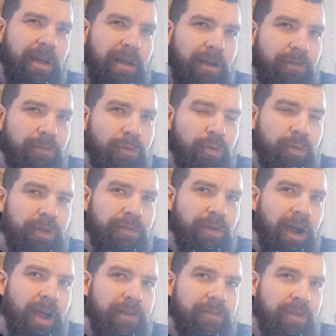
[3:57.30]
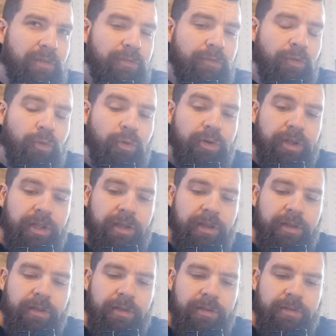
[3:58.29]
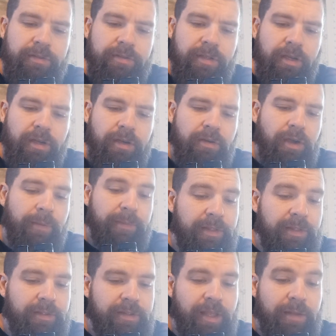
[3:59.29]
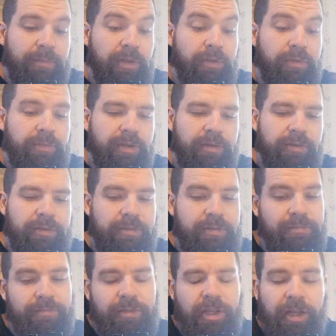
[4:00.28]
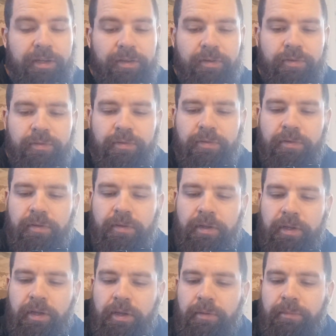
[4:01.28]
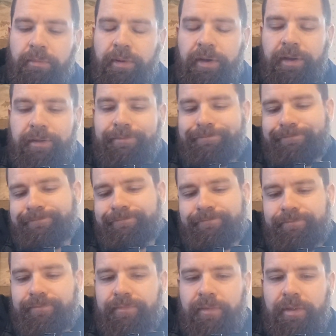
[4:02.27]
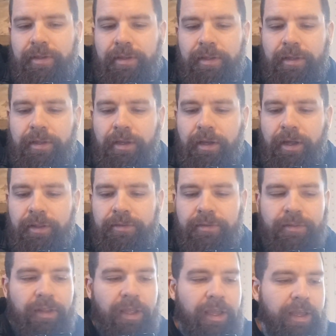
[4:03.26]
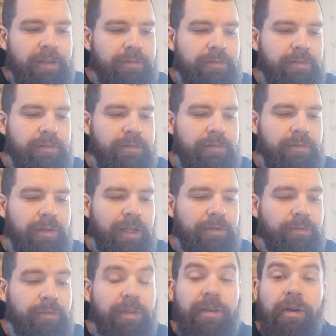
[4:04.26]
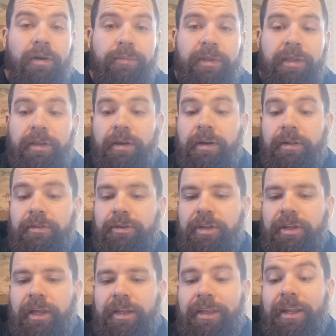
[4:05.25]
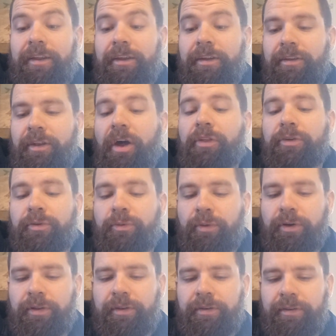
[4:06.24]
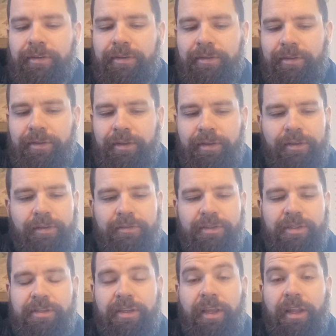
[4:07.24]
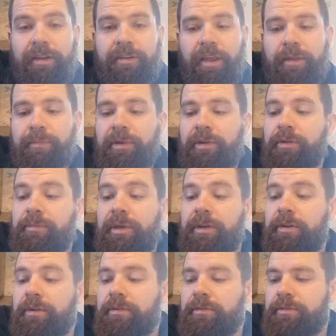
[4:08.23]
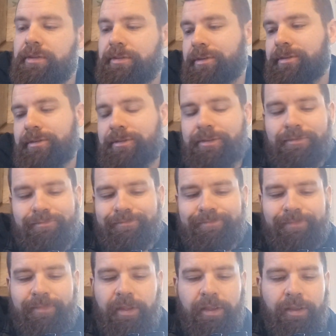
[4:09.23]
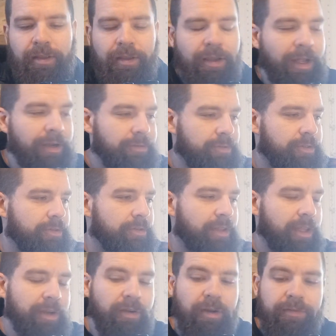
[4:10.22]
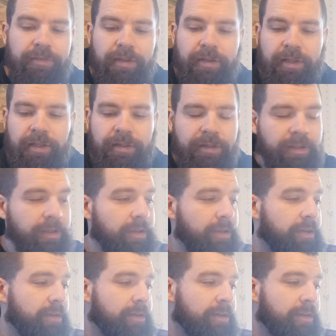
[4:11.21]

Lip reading: a 45 and a 40. So I the 10 millimeter is kind of cool, but other than that, I don't think I'll be looking at getting another one just to get a 10 millimeter, just because I don't shoot it that often, and the